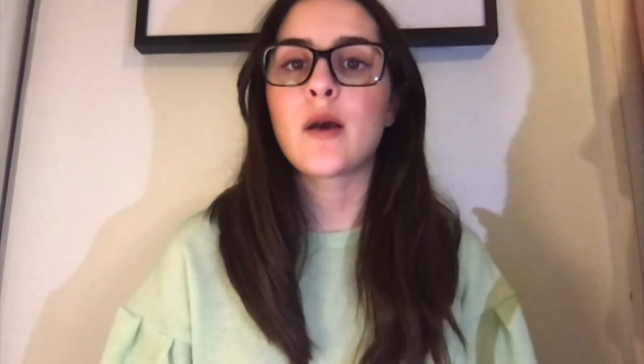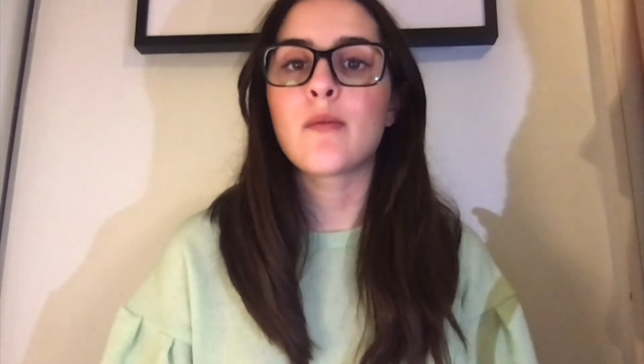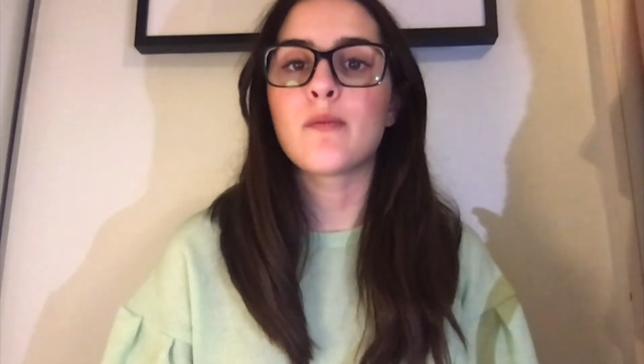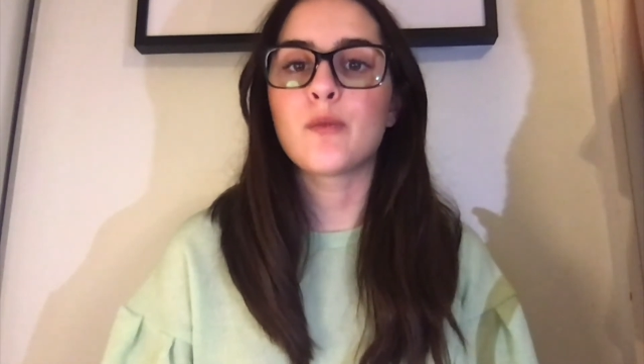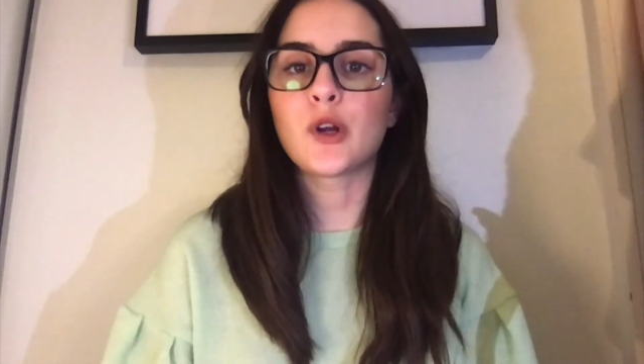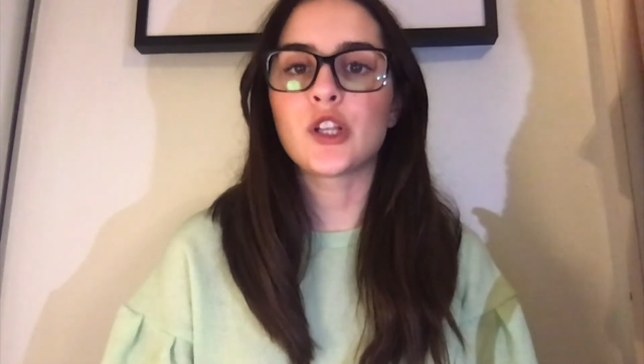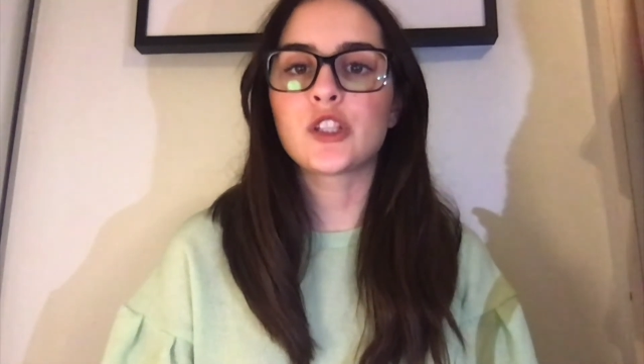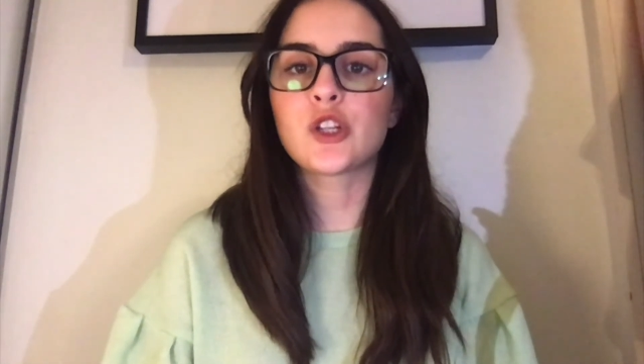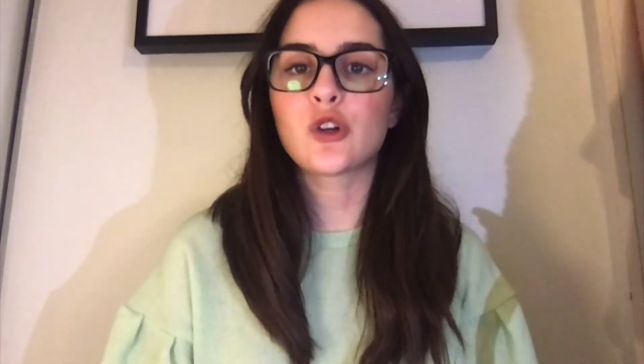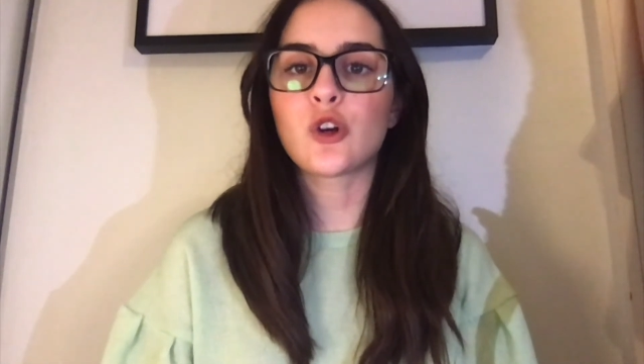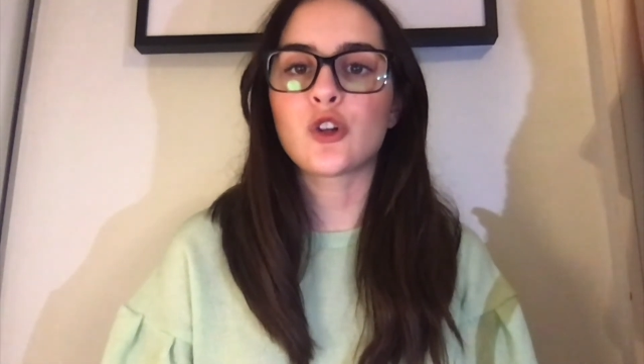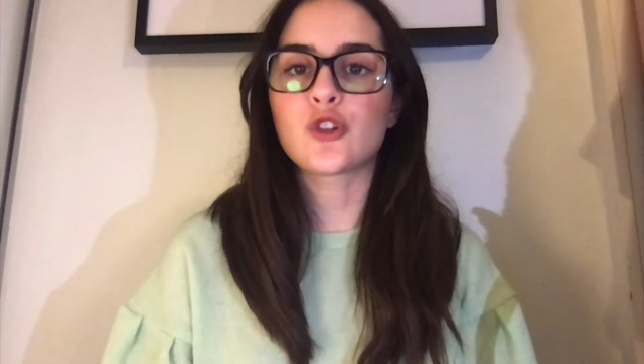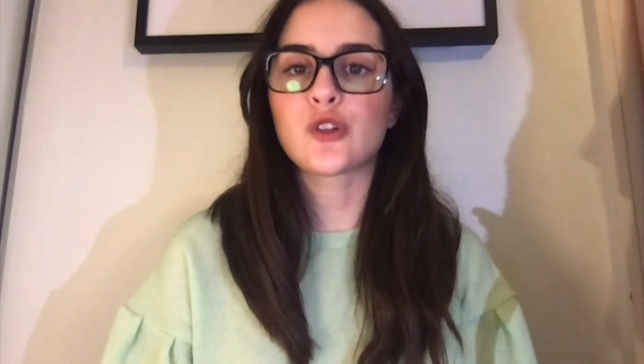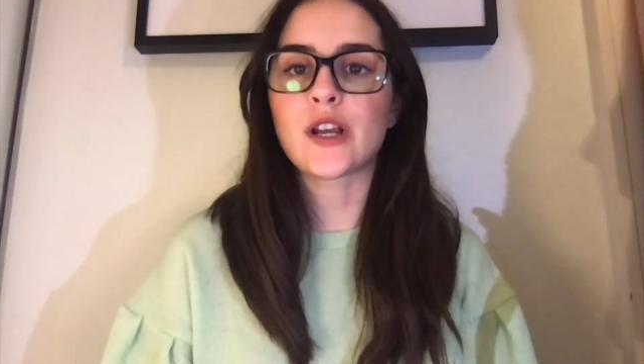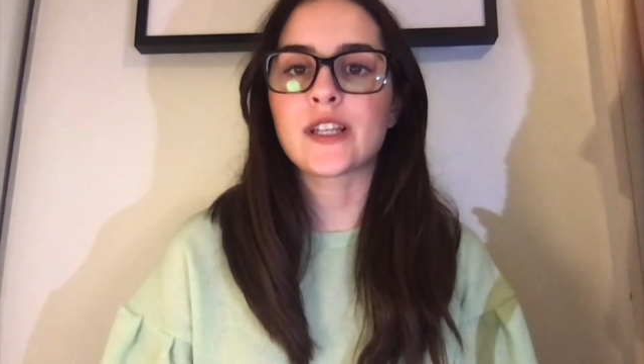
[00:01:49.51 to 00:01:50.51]
monitor
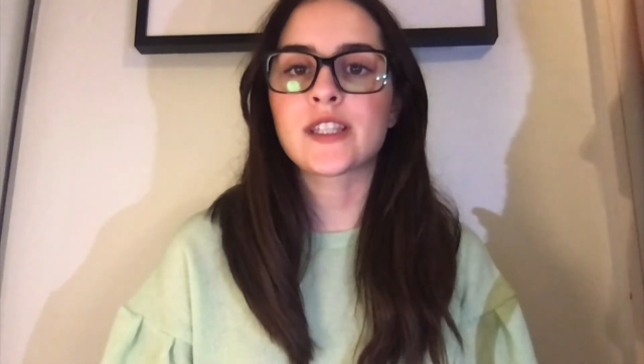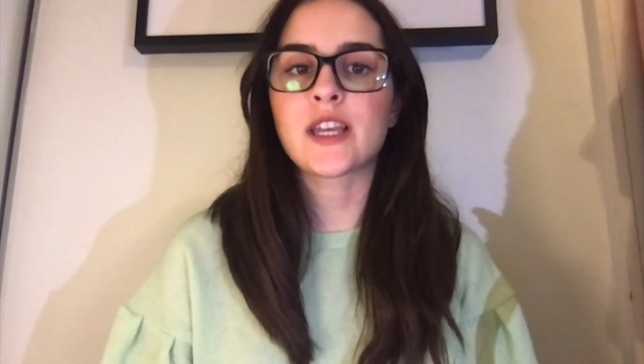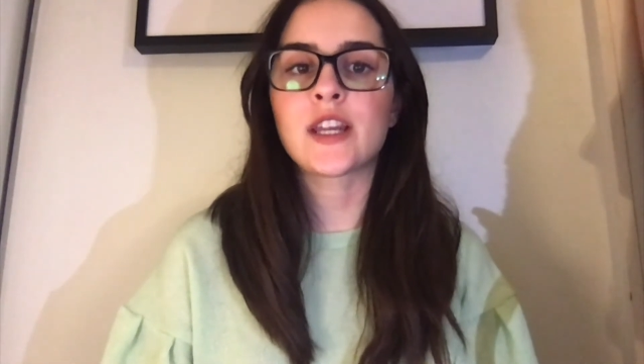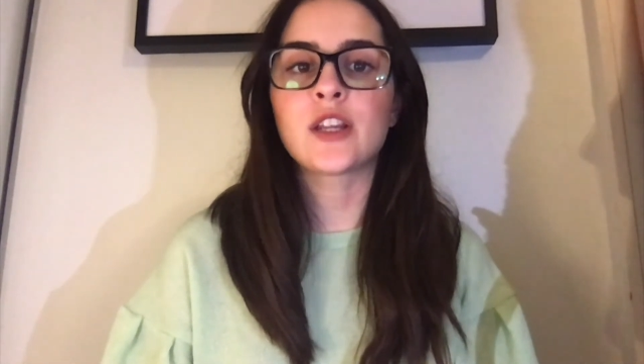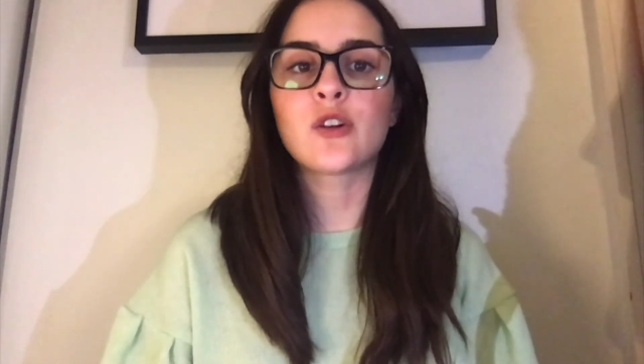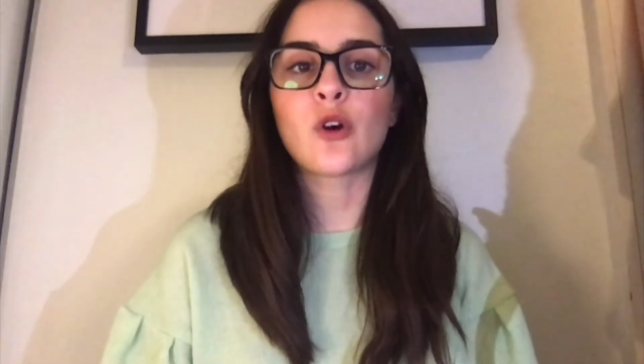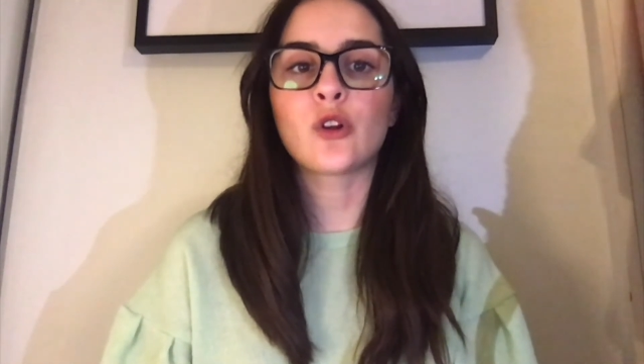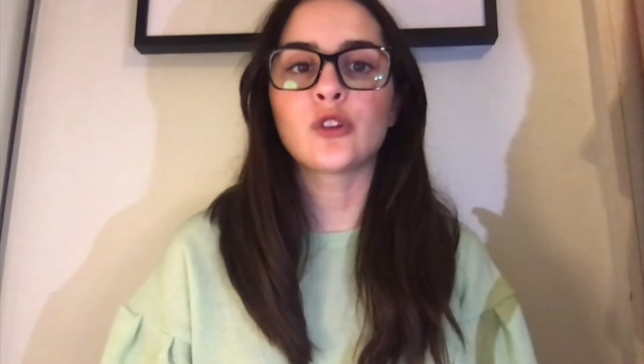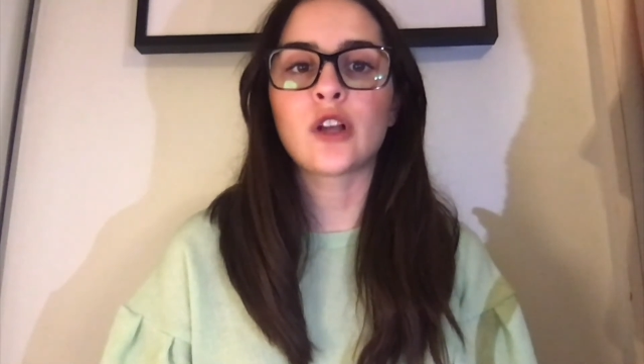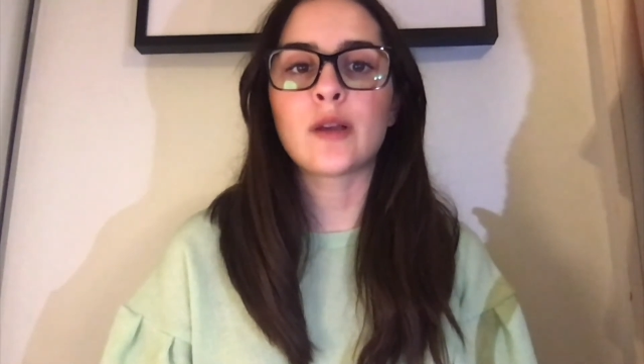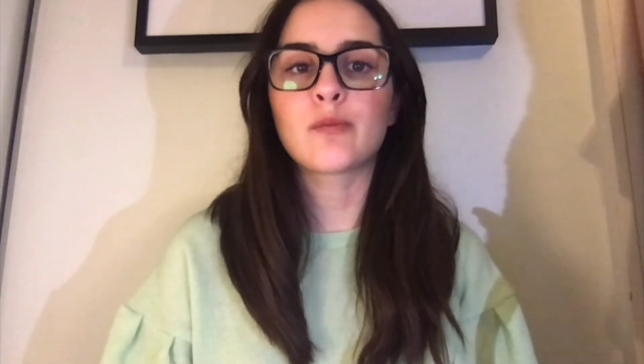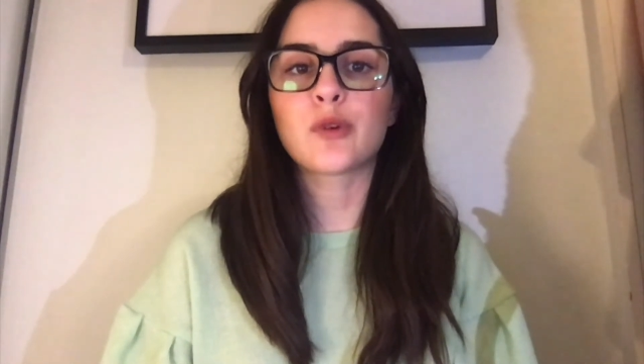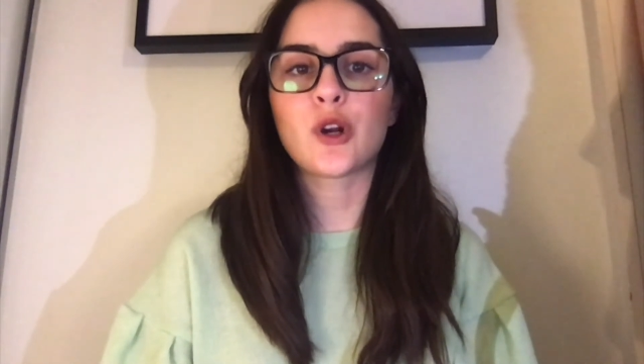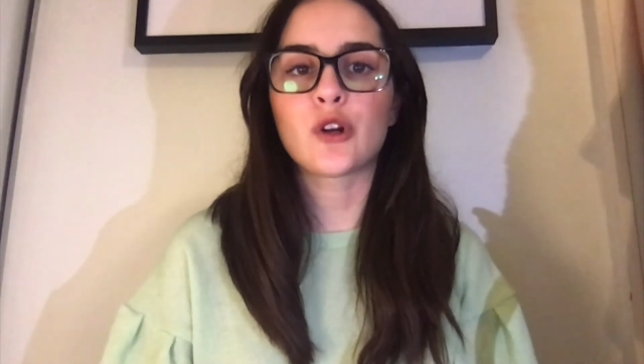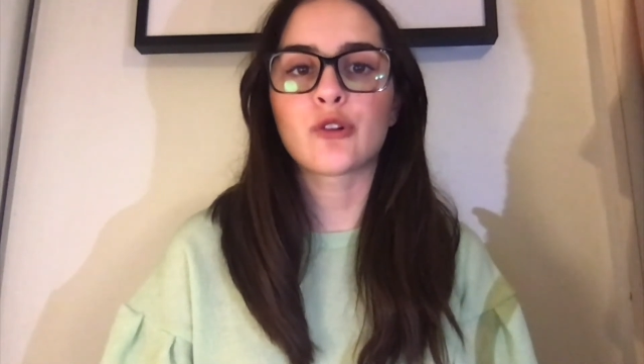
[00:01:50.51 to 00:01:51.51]
contracts, and an online
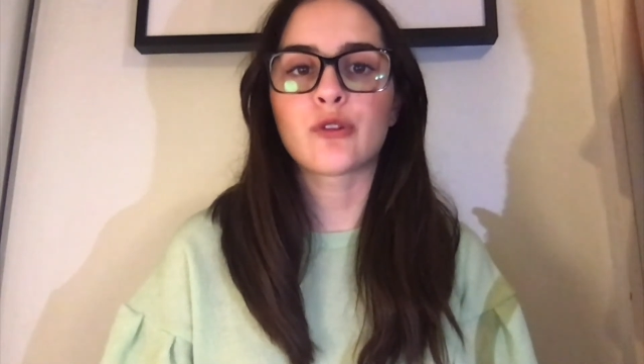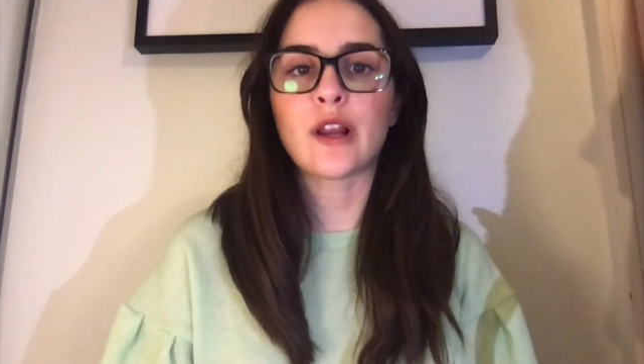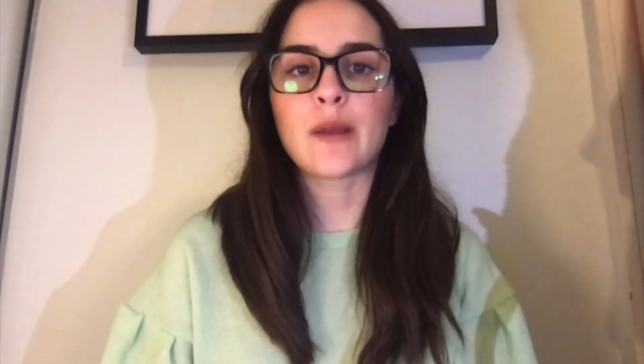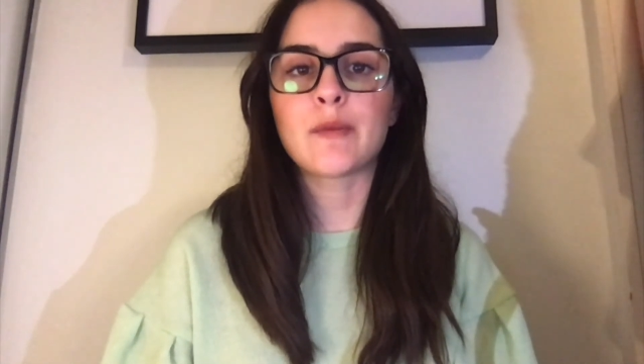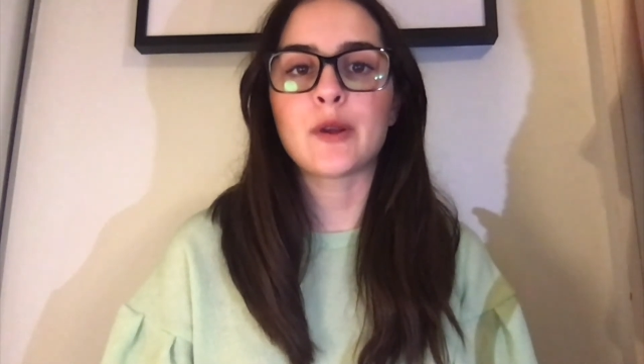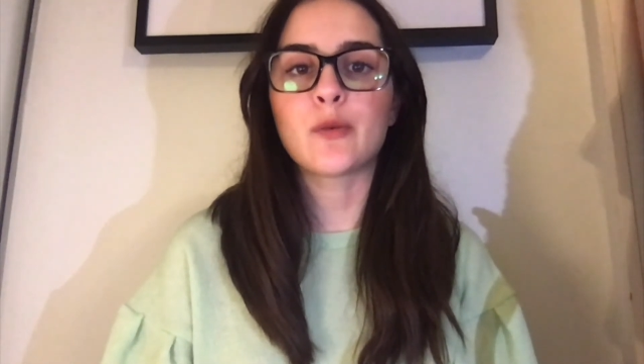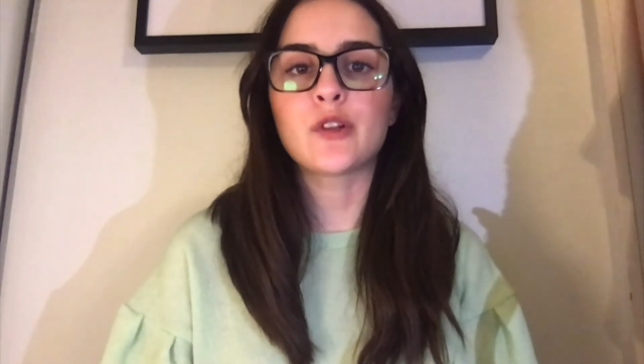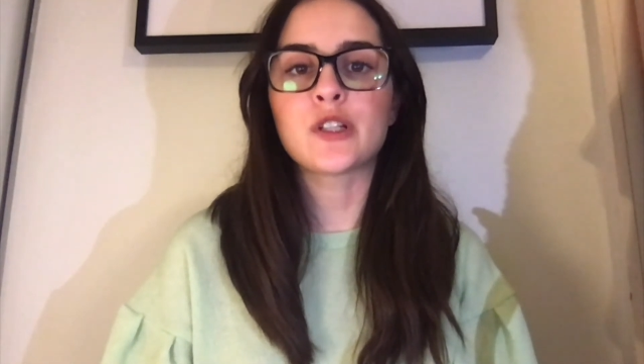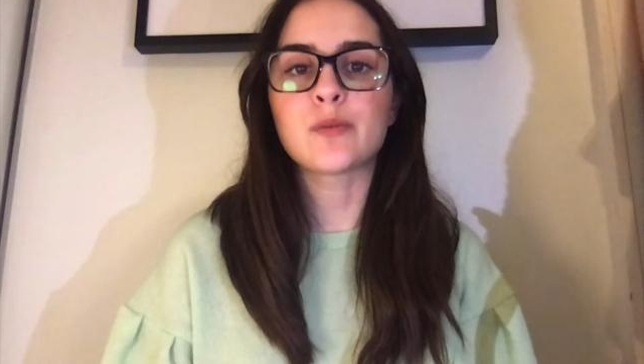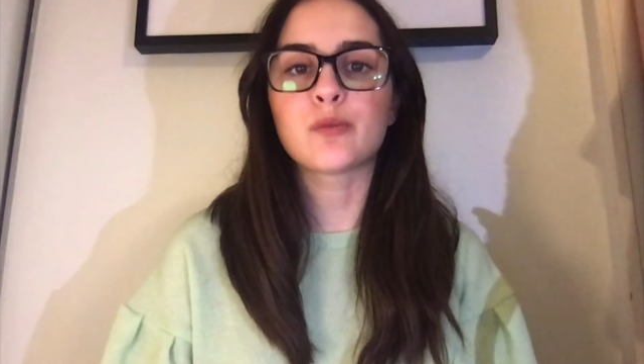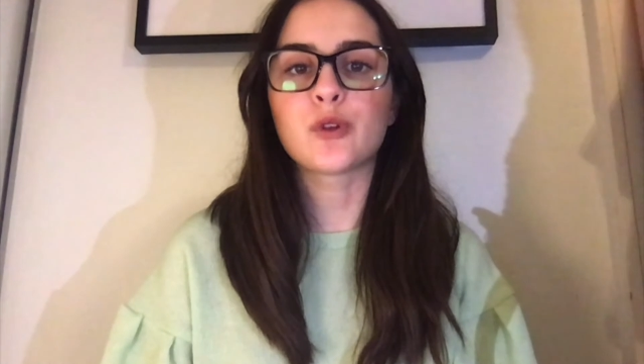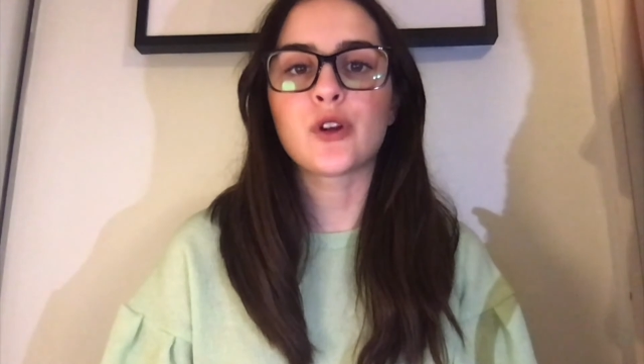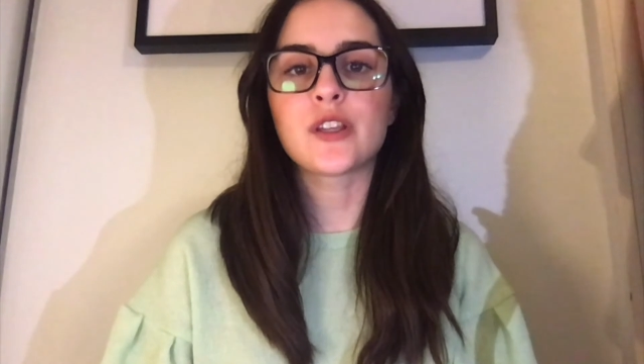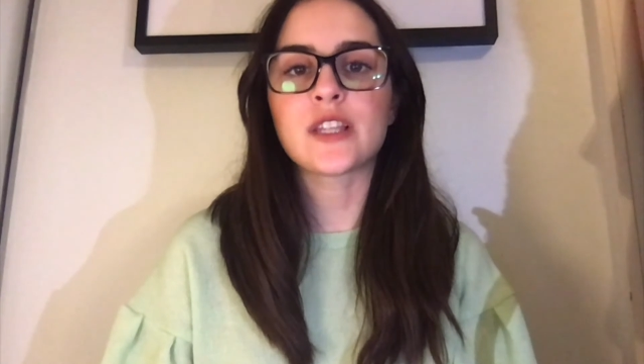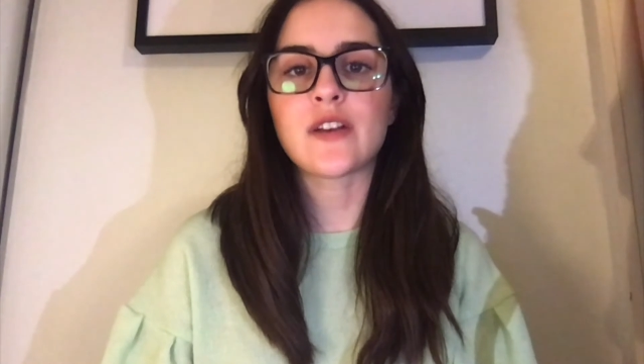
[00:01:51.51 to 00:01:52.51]
program in which
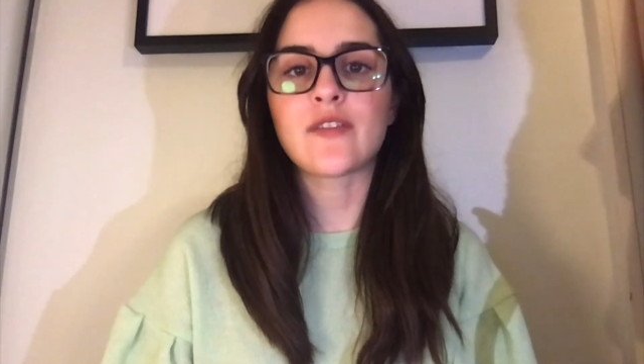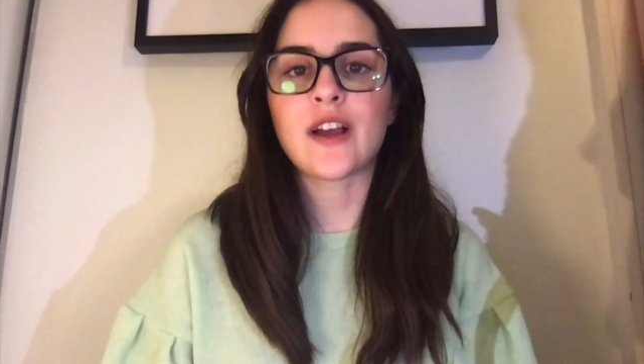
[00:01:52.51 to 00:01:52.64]
employees have